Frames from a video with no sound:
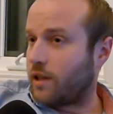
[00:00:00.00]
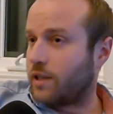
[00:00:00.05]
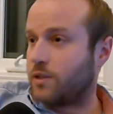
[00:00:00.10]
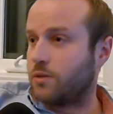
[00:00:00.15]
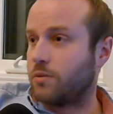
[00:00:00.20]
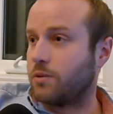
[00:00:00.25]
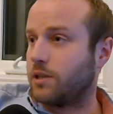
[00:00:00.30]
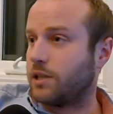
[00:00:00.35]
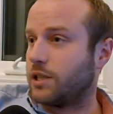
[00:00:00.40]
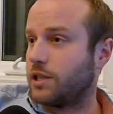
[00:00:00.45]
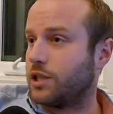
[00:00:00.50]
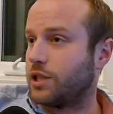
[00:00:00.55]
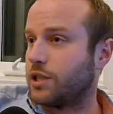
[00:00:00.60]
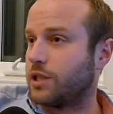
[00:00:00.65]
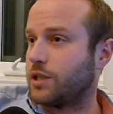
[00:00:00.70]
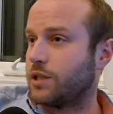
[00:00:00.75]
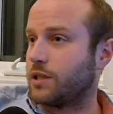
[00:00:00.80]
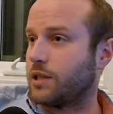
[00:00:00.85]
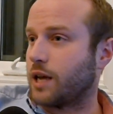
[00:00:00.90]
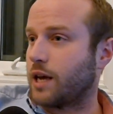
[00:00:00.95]
It's really
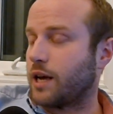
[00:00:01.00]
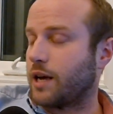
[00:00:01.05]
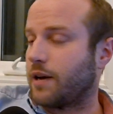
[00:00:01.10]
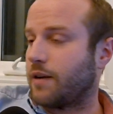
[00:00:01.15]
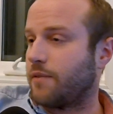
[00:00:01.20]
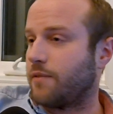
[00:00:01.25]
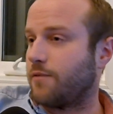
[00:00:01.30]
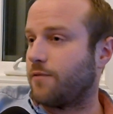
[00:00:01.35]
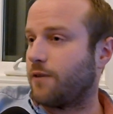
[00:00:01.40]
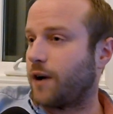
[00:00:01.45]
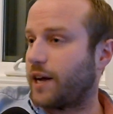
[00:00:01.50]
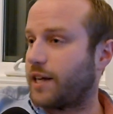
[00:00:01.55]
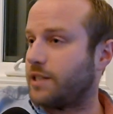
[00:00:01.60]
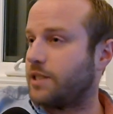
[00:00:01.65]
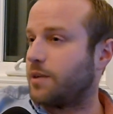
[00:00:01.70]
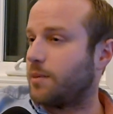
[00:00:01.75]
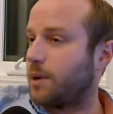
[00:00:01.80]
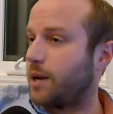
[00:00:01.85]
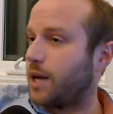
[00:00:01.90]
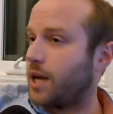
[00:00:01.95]
just find
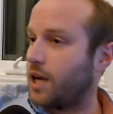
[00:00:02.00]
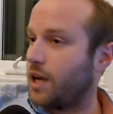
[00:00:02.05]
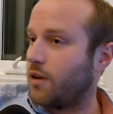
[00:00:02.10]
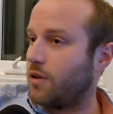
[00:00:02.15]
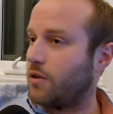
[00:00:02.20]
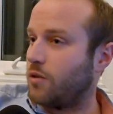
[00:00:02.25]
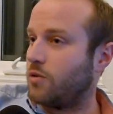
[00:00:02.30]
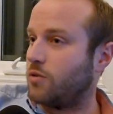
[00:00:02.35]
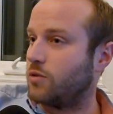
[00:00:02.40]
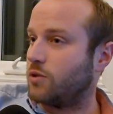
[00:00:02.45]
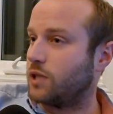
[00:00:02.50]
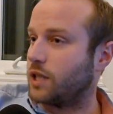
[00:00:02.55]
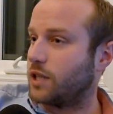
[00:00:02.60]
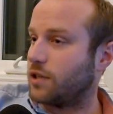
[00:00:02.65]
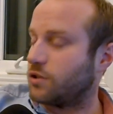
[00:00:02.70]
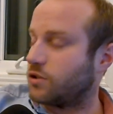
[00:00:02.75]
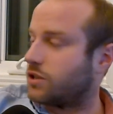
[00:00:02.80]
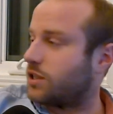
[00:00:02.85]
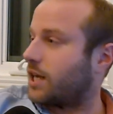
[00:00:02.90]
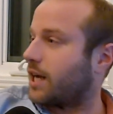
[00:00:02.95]
somebody who's in
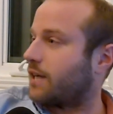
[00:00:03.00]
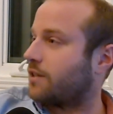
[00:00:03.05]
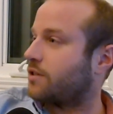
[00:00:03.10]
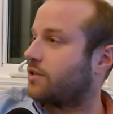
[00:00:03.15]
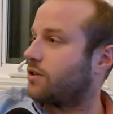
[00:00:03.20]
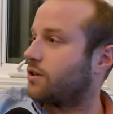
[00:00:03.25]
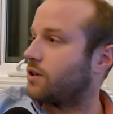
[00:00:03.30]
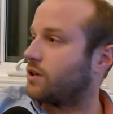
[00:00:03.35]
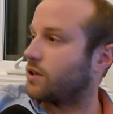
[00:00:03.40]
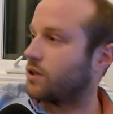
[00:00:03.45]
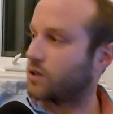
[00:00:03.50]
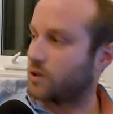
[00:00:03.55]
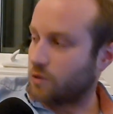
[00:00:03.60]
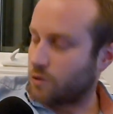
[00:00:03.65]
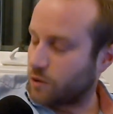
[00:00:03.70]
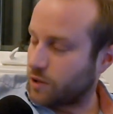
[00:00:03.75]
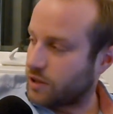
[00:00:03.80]
your sector,